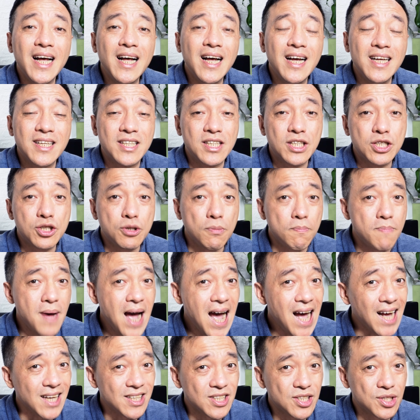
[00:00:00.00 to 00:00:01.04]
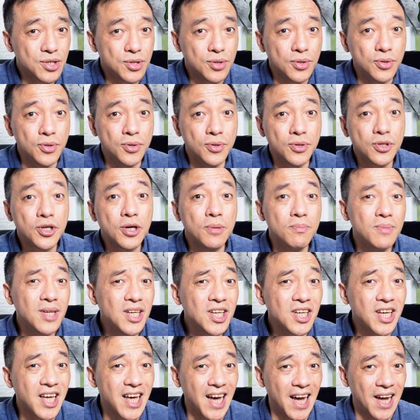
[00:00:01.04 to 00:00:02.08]
it's the best to
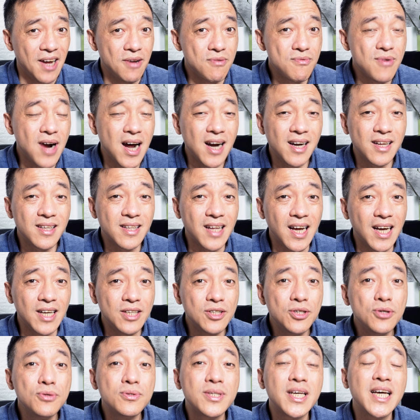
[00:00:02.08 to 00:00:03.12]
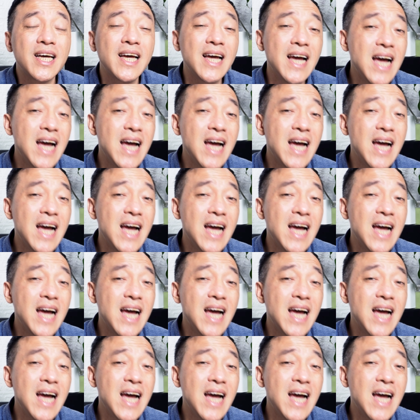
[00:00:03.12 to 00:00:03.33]
communicate rather than using